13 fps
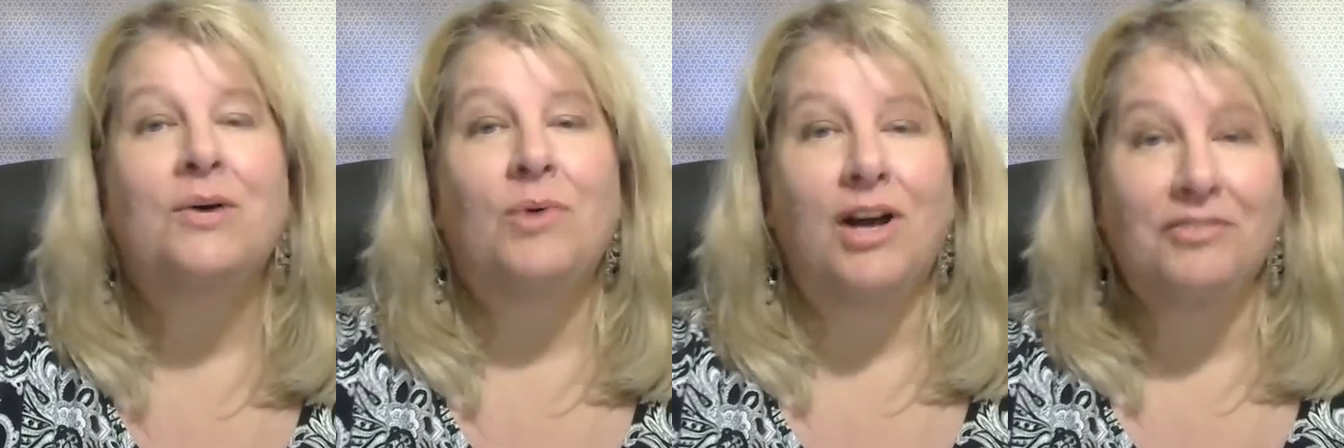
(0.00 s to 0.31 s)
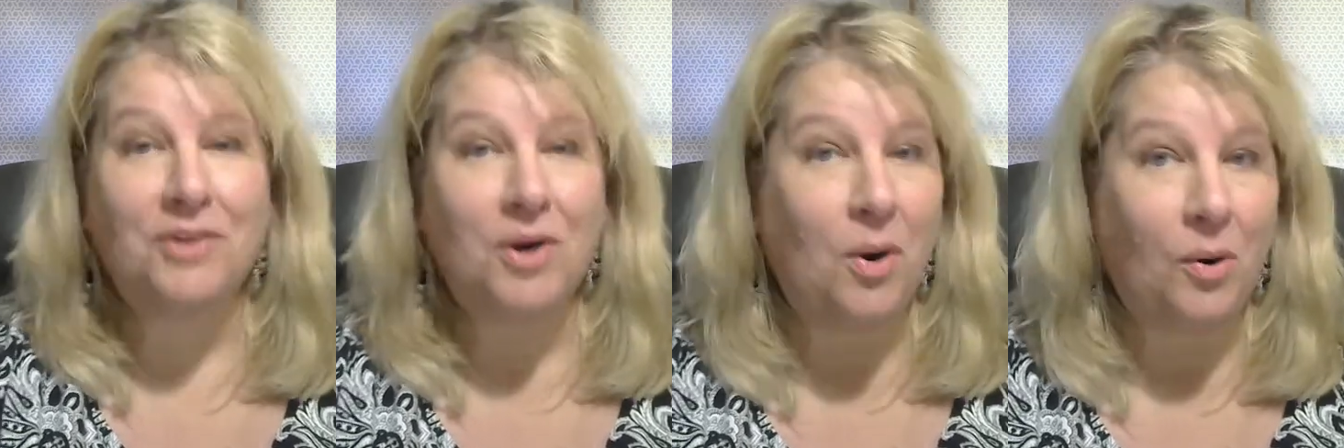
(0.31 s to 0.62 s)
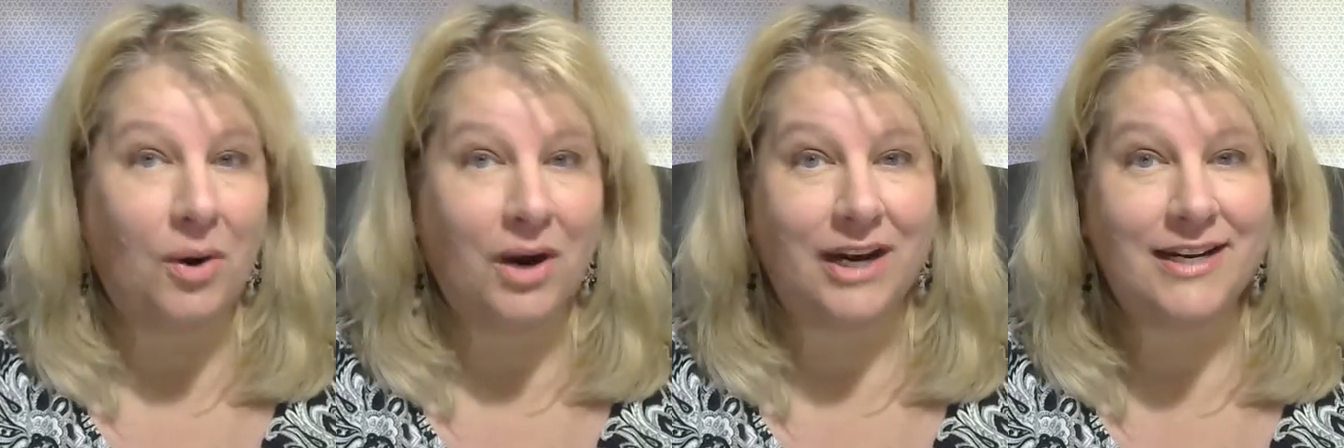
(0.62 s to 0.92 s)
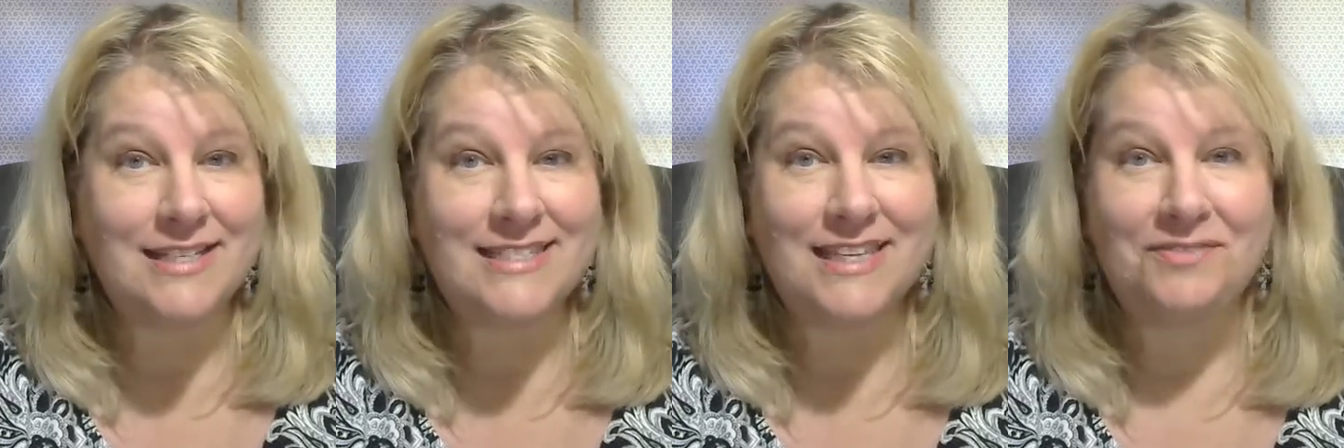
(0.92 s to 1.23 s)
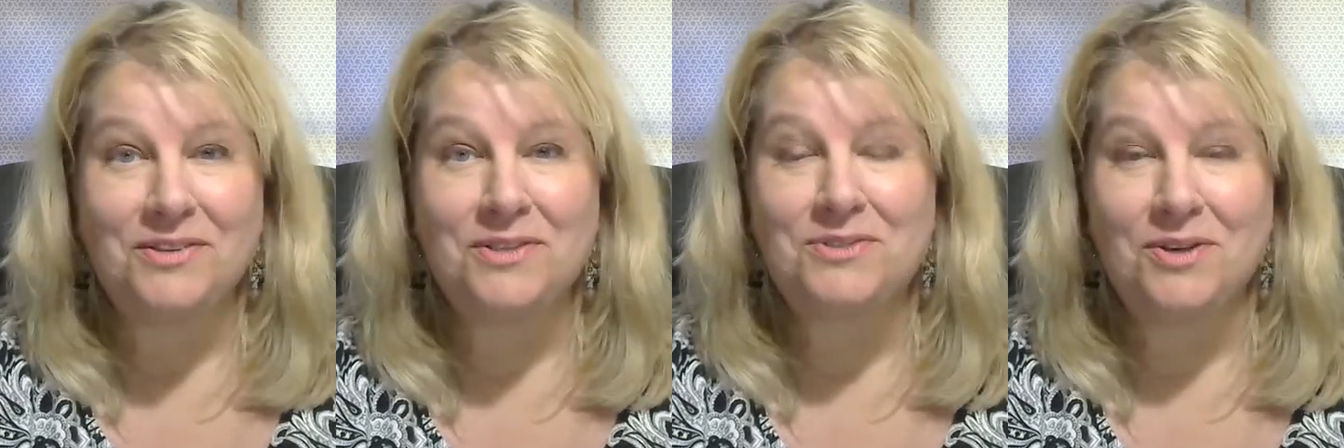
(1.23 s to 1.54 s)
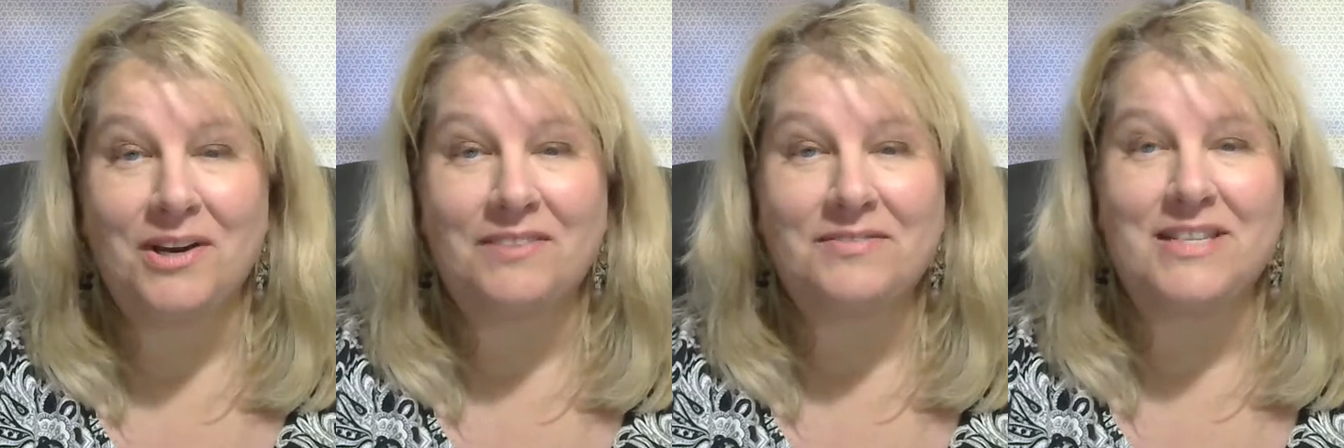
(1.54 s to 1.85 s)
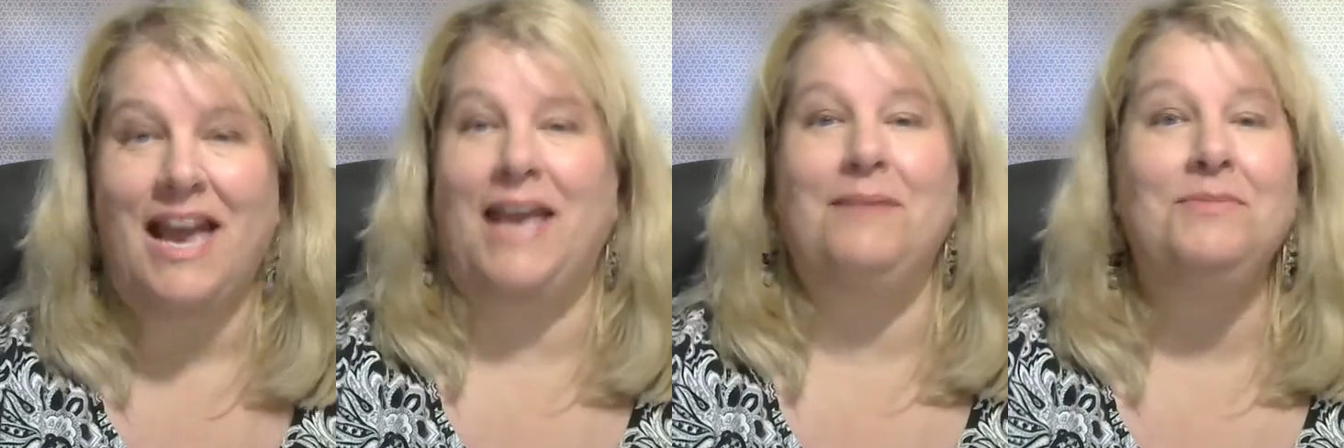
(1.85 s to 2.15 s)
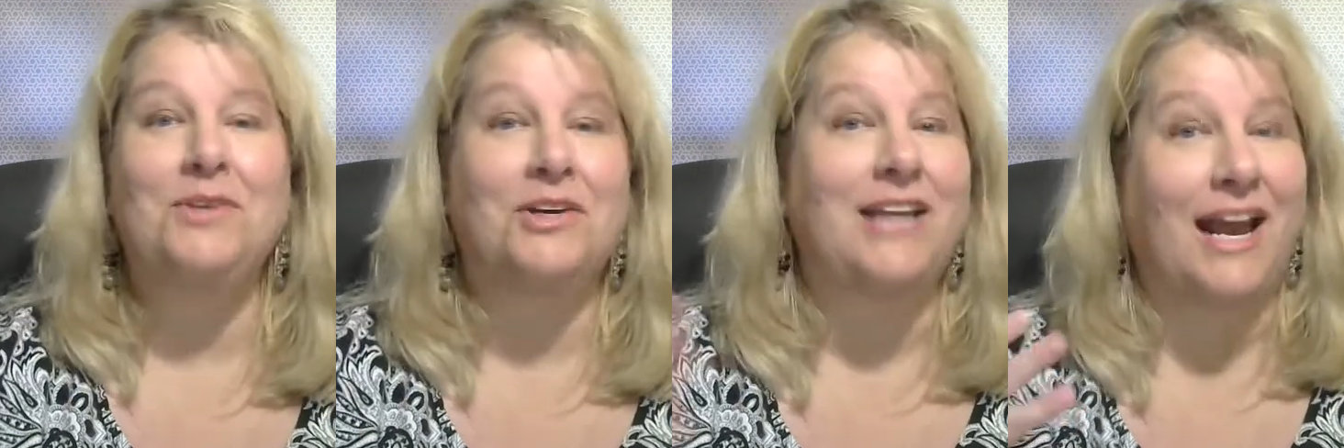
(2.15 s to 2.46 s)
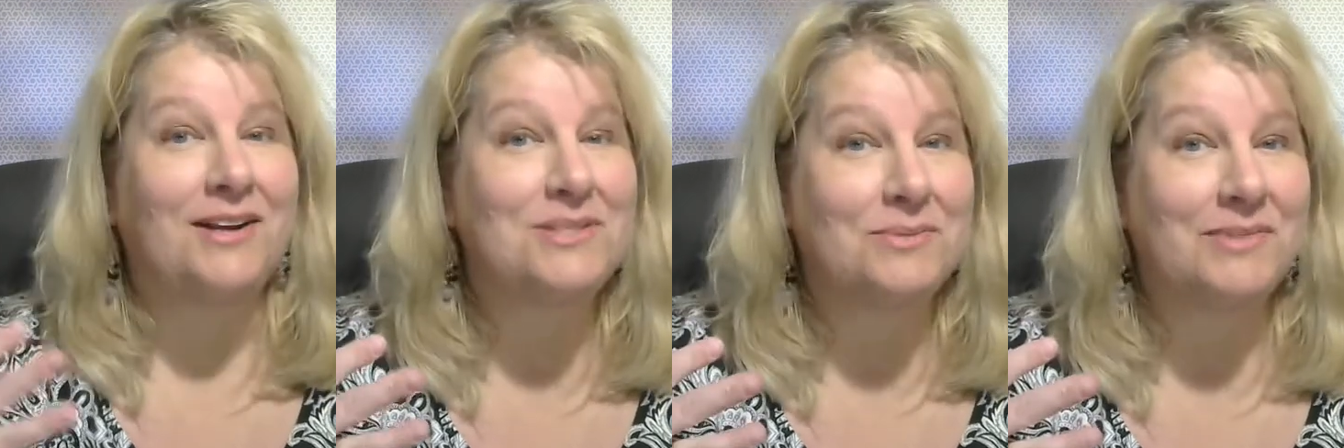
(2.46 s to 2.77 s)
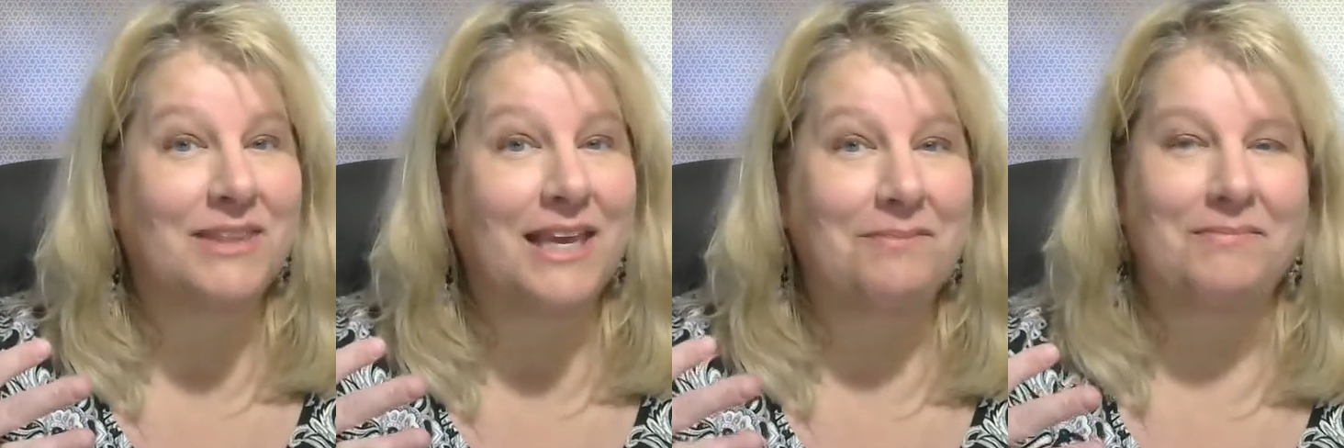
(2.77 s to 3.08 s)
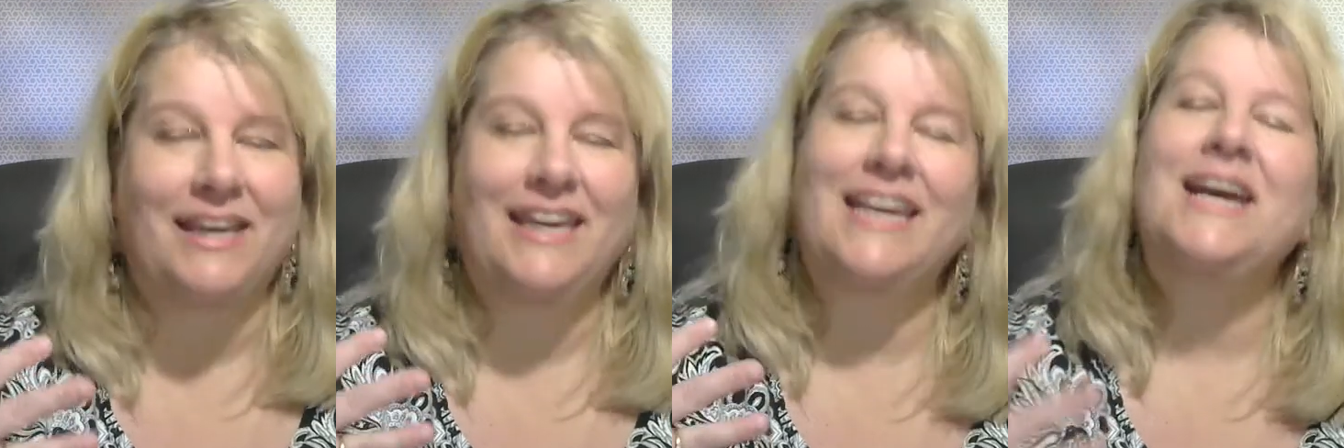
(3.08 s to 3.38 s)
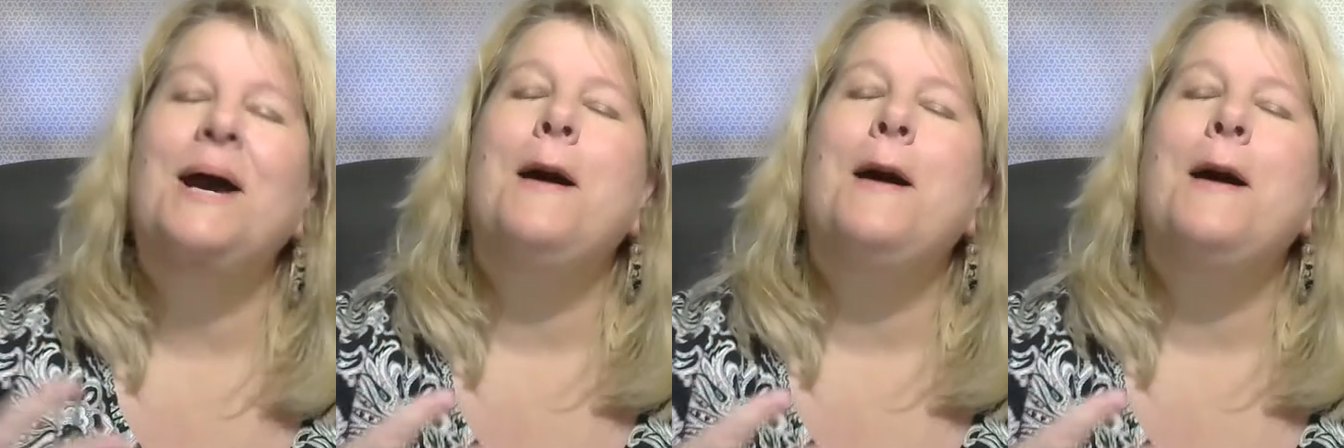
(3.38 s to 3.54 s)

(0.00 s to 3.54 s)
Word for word: Well, of course, if you don't have time, you can hire someone like me